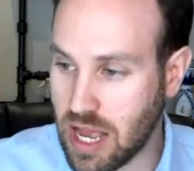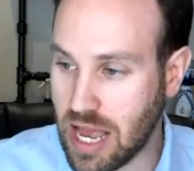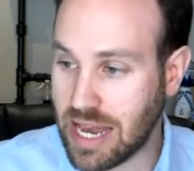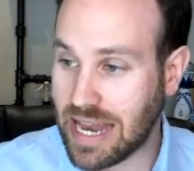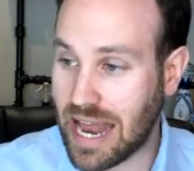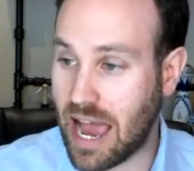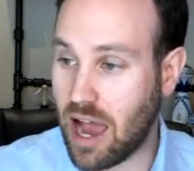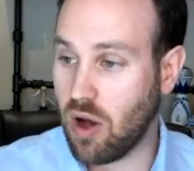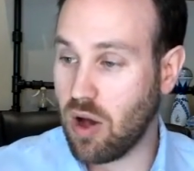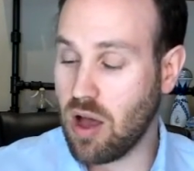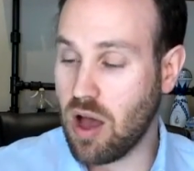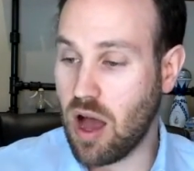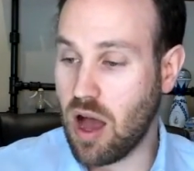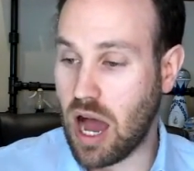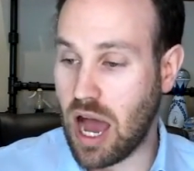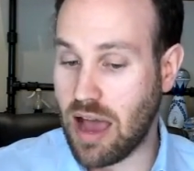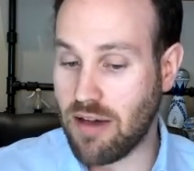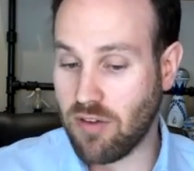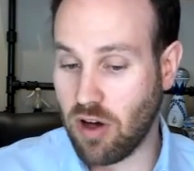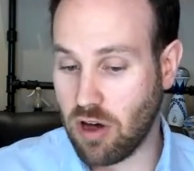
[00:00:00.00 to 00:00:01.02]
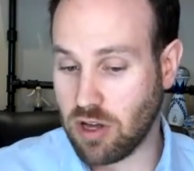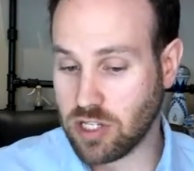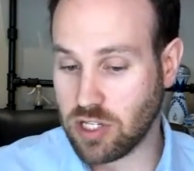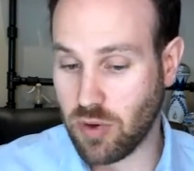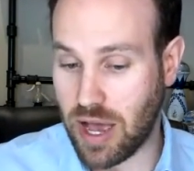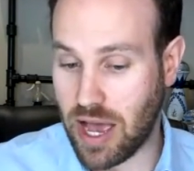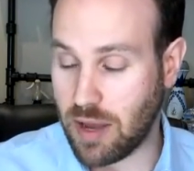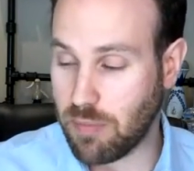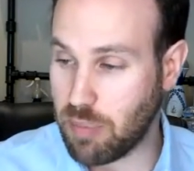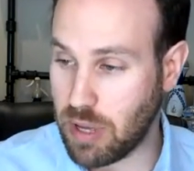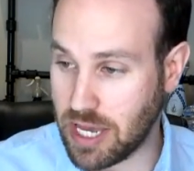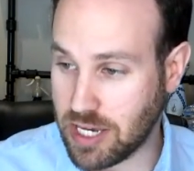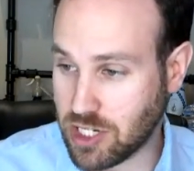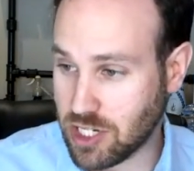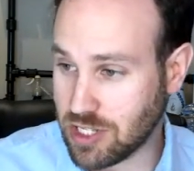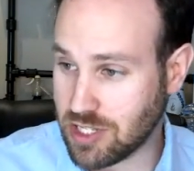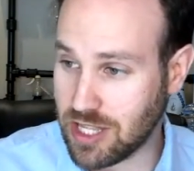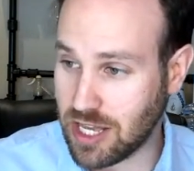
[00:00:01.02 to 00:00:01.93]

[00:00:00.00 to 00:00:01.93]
Now, I've also had patients